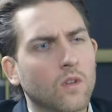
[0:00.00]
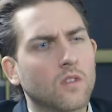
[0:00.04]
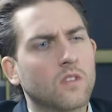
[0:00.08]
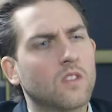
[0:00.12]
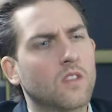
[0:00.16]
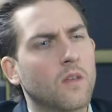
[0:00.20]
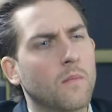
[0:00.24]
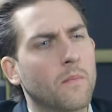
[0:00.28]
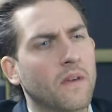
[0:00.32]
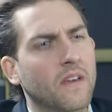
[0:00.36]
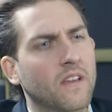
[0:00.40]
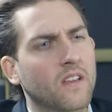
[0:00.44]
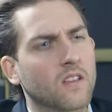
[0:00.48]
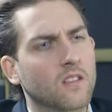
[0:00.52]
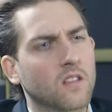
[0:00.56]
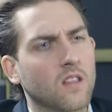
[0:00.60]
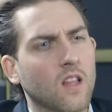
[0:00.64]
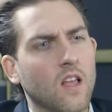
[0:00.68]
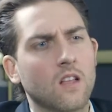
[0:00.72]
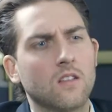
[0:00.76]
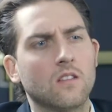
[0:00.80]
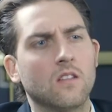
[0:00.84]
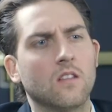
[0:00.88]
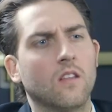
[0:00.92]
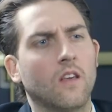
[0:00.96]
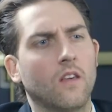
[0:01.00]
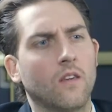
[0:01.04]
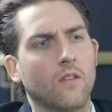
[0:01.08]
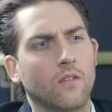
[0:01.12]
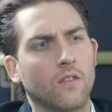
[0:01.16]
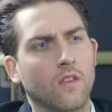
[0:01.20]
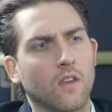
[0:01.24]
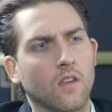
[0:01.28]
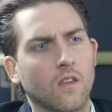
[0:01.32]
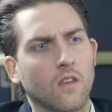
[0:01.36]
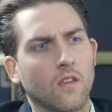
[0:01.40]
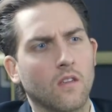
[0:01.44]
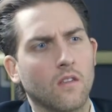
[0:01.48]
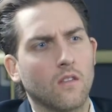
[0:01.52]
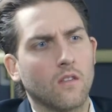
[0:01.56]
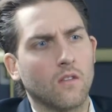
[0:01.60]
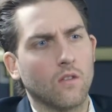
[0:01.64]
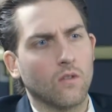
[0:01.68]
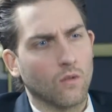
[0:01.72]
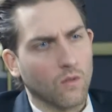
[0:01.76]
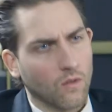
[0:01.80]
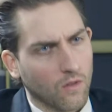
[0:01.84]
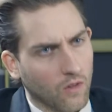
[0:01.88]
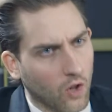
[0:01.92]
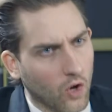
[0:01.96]
What's the biggest lesson that you think
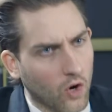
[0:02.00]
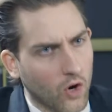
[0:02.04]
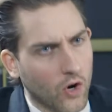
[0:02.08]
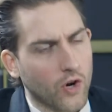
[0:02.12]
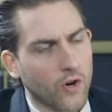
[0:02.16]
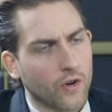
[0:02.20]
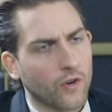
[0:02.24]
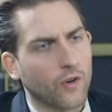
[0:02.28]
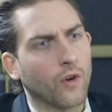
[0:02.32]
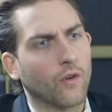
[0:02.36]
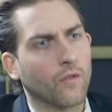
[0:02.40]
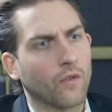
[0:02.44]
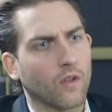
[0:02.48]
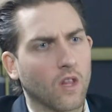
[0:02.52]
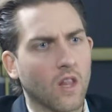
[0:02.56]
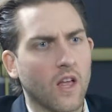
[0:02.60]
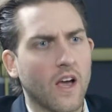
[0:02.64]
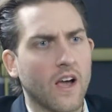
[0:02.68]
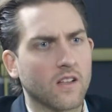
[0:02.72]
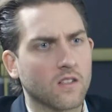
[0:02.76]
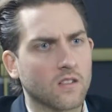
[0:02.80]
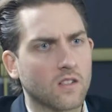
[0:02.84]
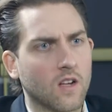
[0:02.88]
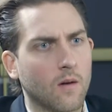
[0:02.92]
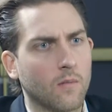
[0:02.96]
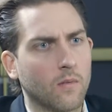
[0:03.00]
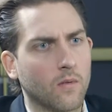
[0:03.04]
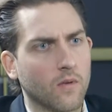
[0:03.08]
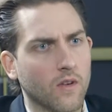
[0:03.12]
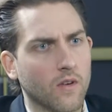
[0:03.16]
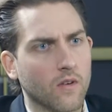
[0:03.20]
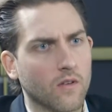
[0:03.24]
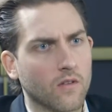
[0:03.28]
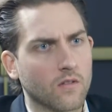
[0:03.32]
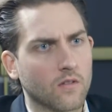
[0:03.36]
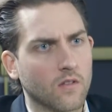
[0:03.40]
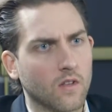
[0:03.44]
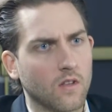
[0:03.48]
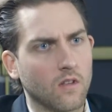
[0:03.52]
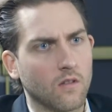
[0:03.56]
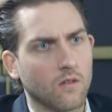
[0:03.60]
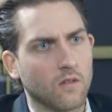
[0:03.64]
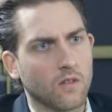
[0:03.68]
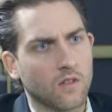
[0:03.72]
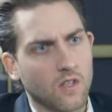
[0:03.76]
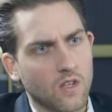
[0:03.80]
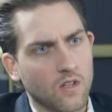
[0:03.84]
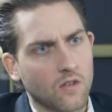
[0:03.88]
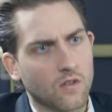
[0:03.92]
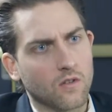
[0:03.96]
you learned over the last couple of years that you
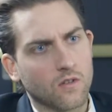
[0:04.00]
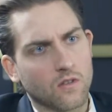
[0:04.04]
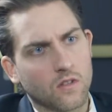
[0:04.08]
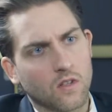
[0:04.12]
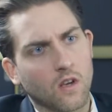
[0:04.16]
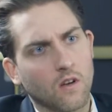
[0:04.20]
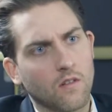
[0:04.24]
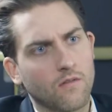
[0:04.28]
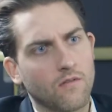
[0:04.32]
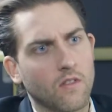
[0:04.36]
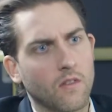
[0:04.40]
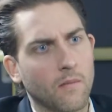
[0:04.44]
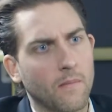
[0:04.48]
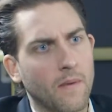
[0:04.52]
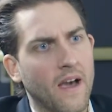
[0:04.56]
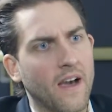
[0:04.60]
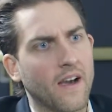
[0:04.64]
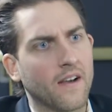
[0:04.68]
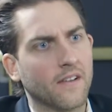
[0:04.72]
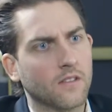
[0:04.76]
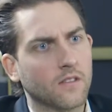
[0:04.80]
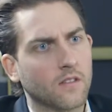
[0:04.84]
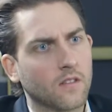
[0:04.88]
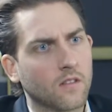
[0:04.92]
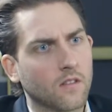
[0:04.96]
could teach yourself in the past?